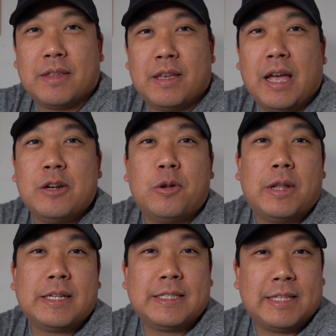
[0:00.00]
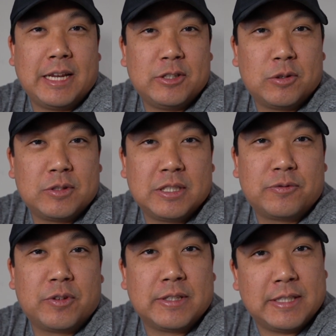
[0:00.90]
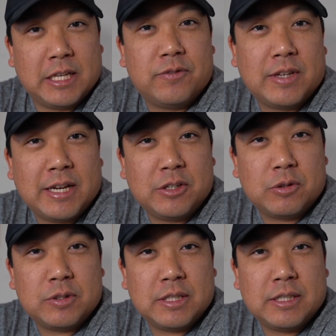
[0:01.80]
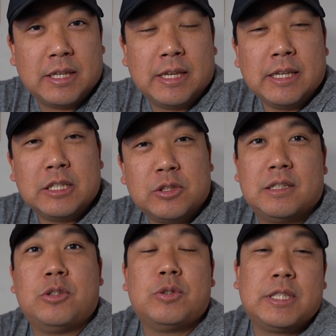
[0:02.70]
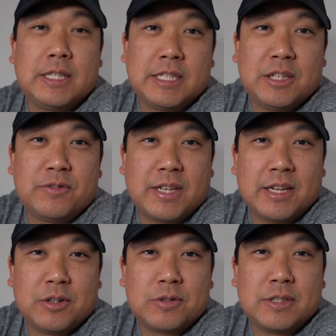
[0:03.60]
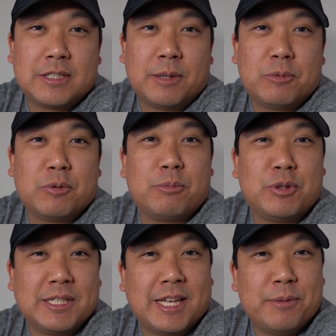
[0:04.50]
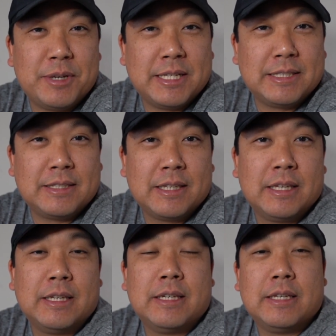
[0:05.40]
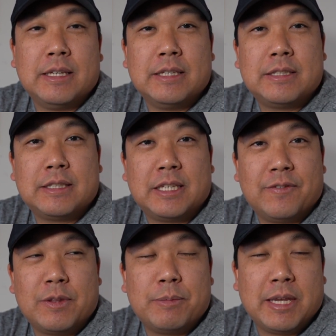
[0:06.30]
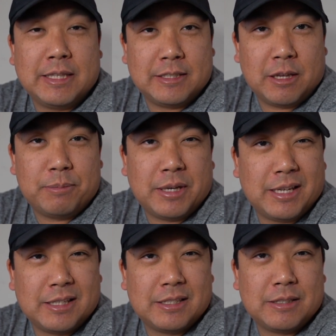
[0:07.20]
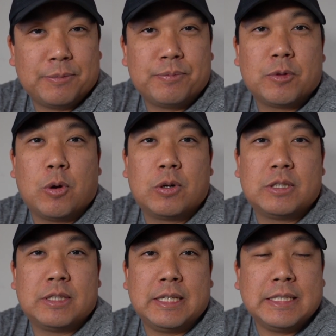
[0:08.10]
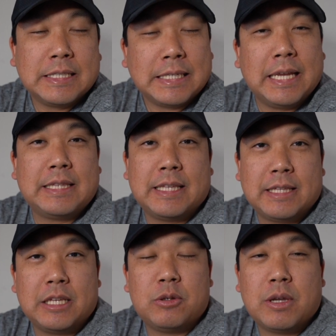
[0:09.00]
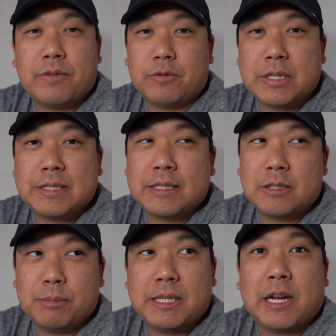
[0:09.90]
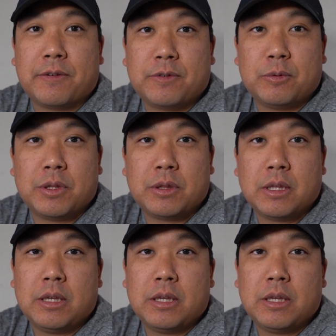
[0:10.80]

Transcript: I don't like to diagnose things for the sake of diagnosing. The utility of diagnosing someone with prediabetes is to give them a heads up, I guess, or to indicate that they do have a risk and to be careful with